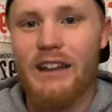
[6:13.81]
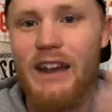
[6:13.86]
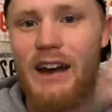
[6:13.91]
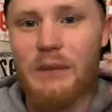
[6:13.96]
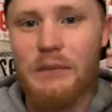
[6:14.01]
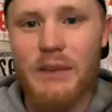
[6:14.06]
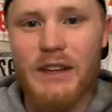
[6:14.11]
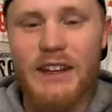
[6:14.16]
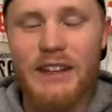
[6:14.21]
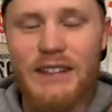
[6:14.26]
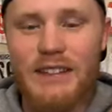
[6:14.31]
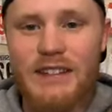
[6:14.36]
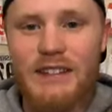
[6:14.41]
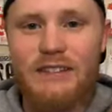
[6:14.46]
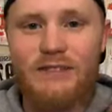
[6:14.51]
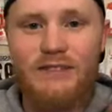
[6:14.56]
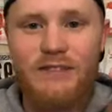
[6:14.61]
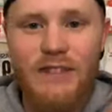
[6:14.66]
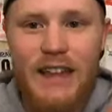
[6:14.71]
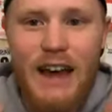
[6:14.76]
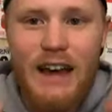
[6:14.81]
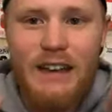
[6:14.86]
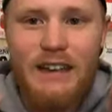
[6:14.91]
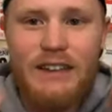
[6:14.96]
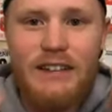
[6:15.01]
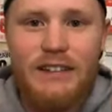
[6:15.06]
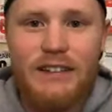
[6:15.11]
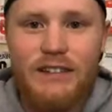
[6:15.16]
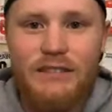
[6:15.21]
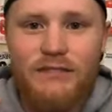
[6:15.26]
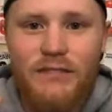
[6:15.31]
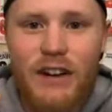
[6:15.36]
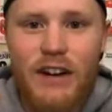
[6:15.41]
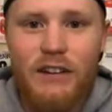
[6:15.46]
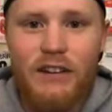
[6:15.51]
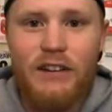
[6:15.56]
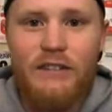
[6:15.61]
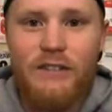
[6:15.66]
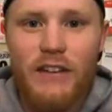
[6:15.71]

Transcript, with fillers: that because that is very,